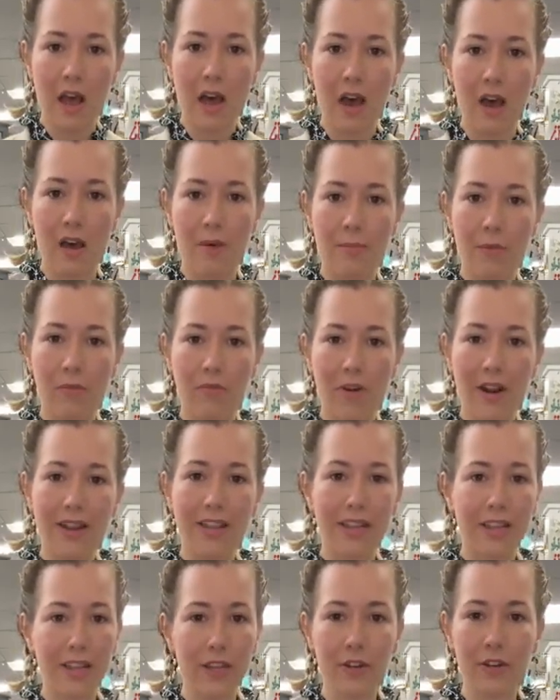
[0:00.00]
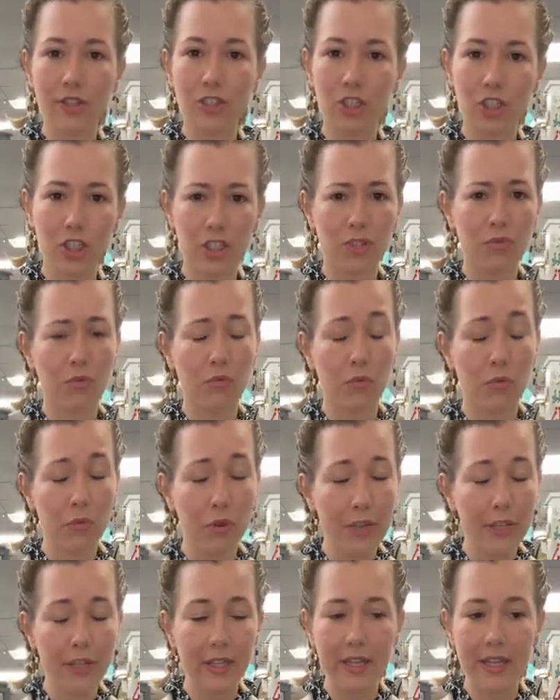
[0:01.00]
um, right here is just
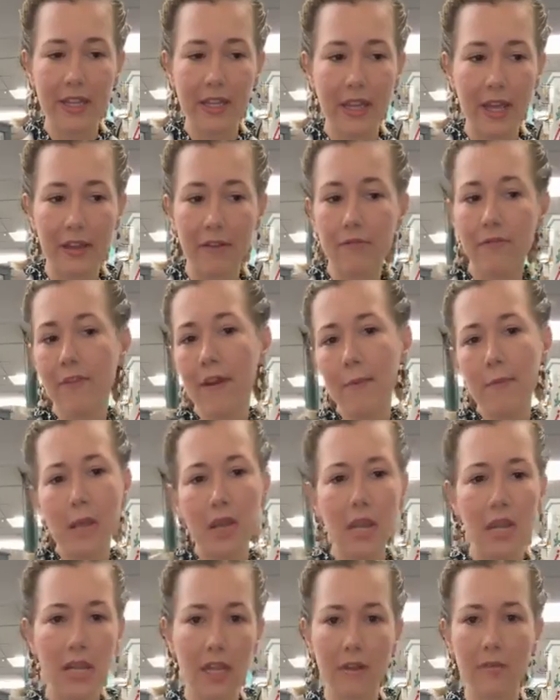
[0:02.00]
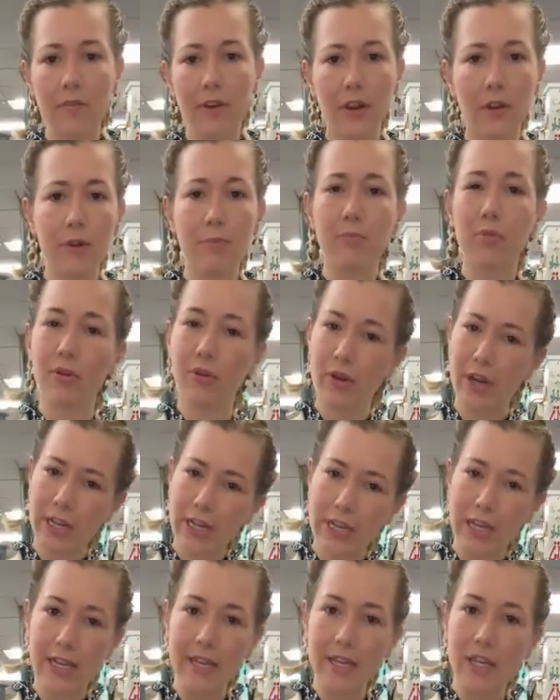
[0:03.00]
really like feminine, very
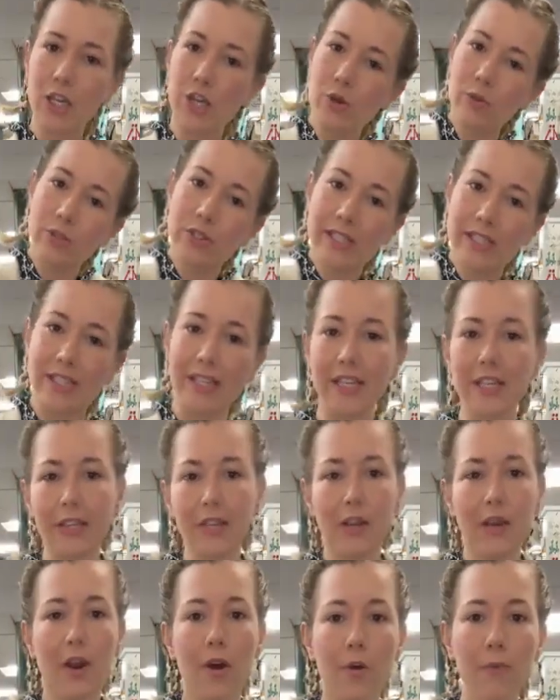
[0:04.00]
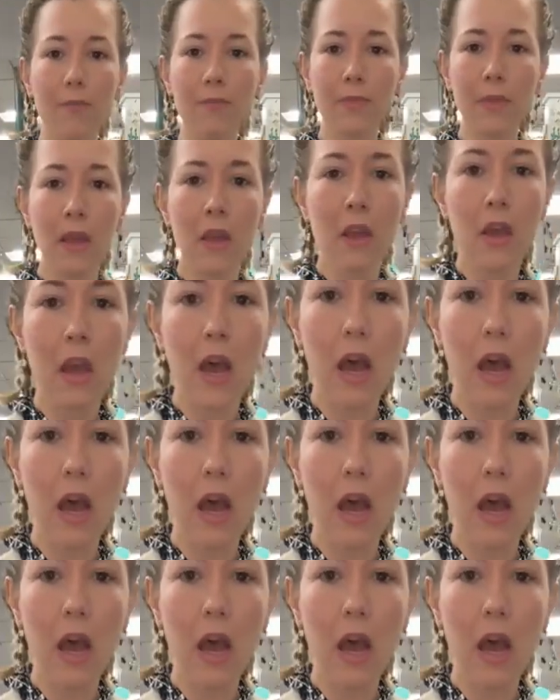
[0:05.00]
pretty, cutesy, you know?